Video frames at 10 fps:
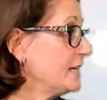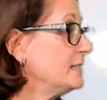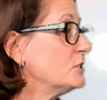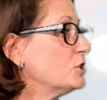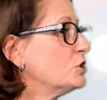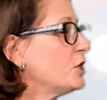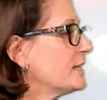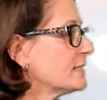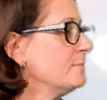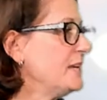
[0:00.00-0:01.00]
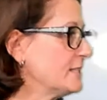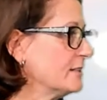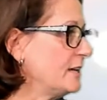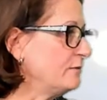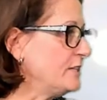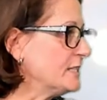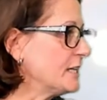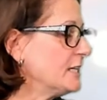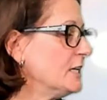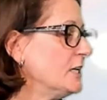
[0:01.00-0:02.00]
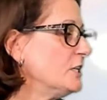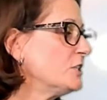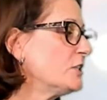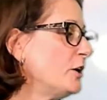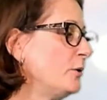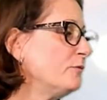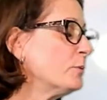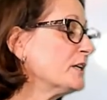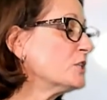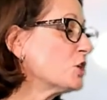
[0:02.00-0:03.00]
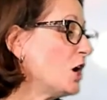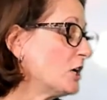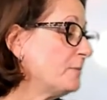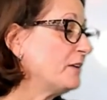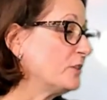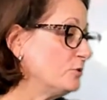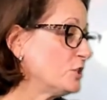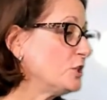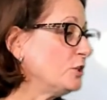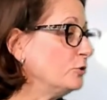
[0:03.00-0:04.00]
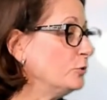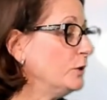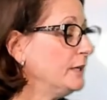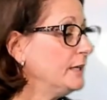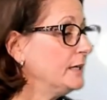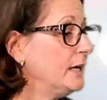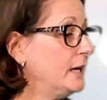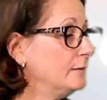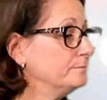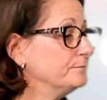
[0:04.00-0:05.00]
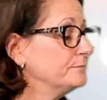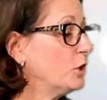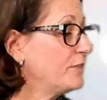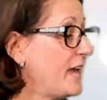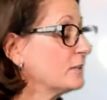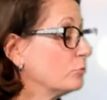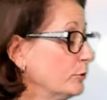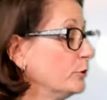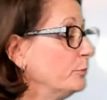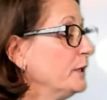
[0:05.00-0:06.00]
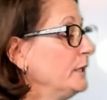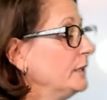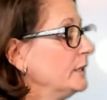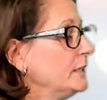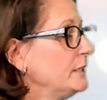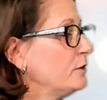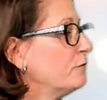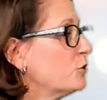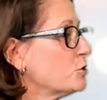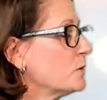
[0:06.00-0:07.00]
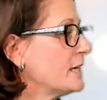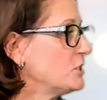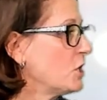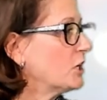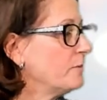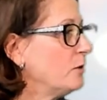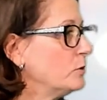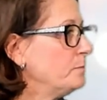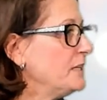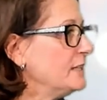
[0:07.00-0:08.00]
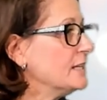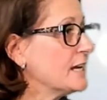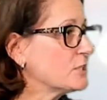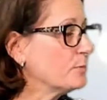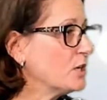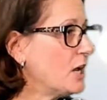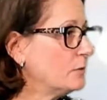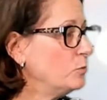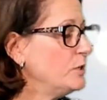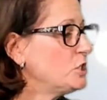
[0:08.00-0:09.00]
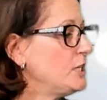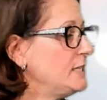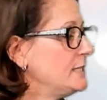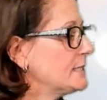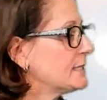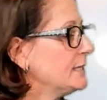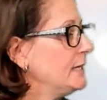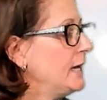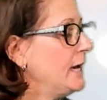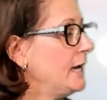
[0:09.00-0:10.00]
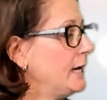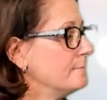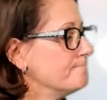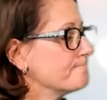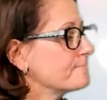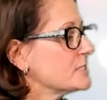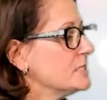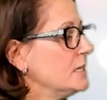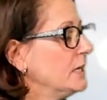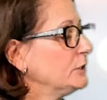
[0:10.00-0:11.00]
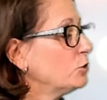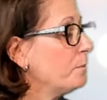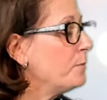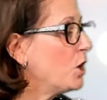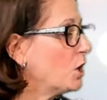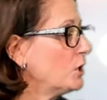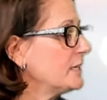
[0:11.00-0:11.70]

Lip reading: It just makes life easy. So if we were going to talk about those 2, or that group, the first one I'd talk about would be the Nexplanon, which is a little bar.